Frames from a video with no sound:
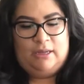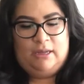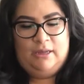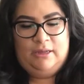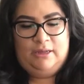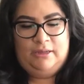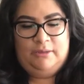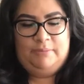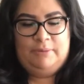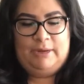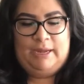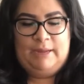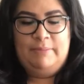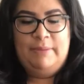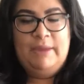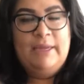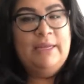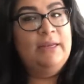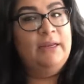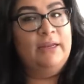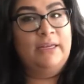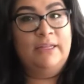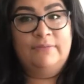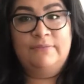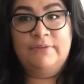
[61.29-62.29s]
Um, I may
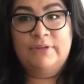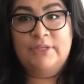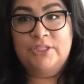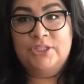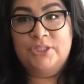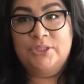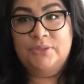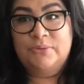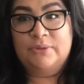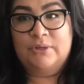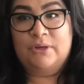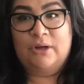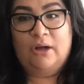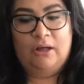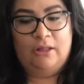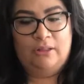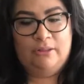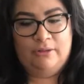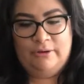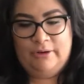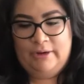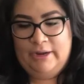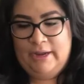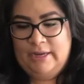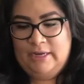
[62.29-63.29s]
not even do a
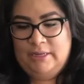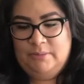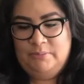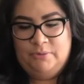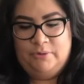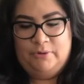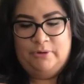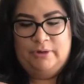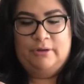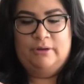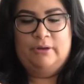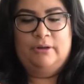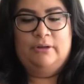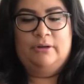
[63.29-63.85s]
collar anymore at,